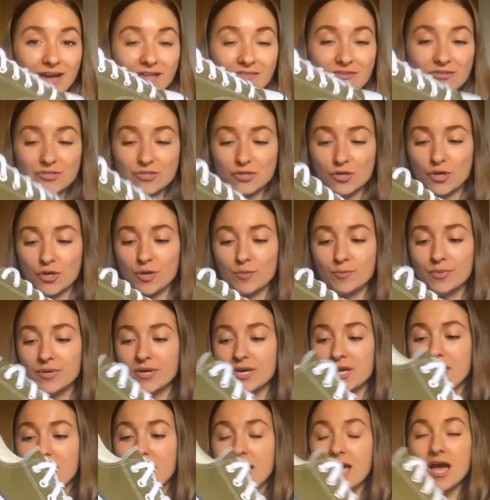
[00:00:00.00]
the top,
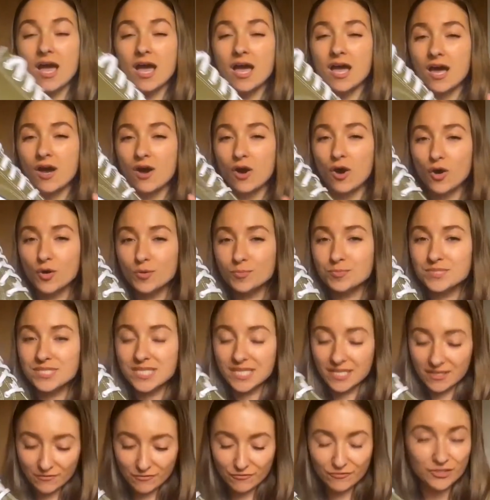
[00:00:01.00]

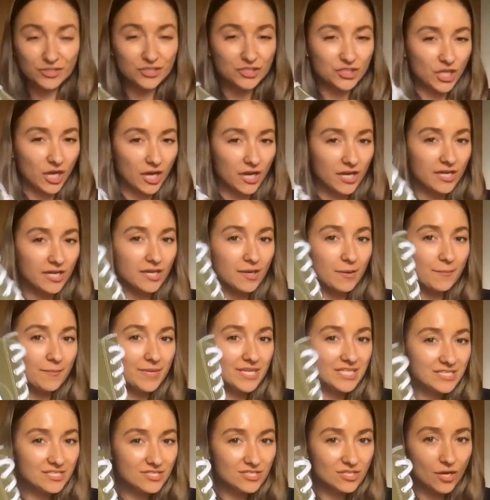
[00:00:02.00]
opting for a chunkier
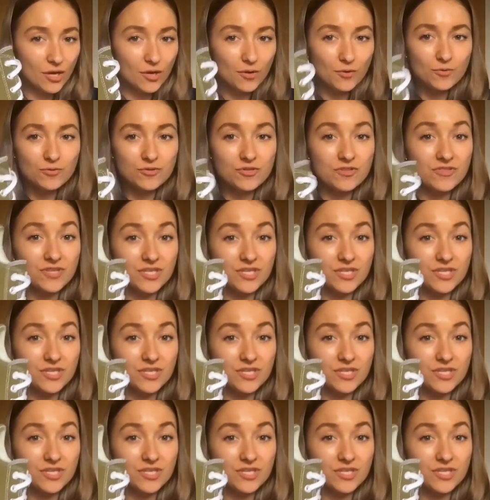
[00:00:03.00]
midsole than the